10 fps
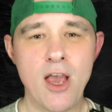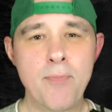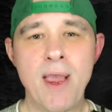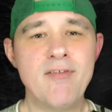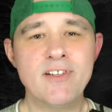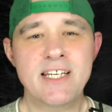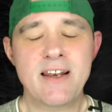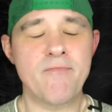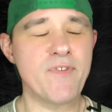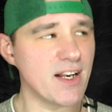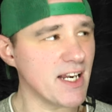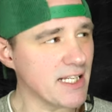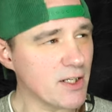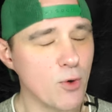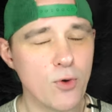her parents didn't find
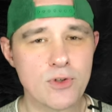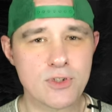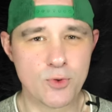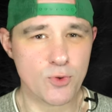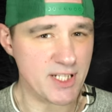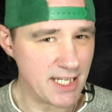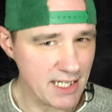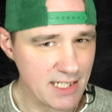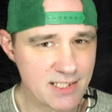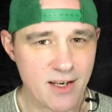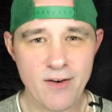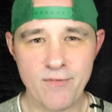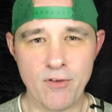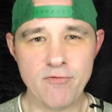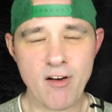any cause or need
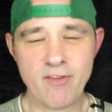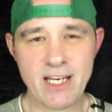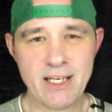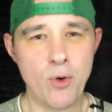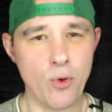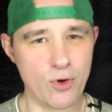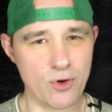for worry or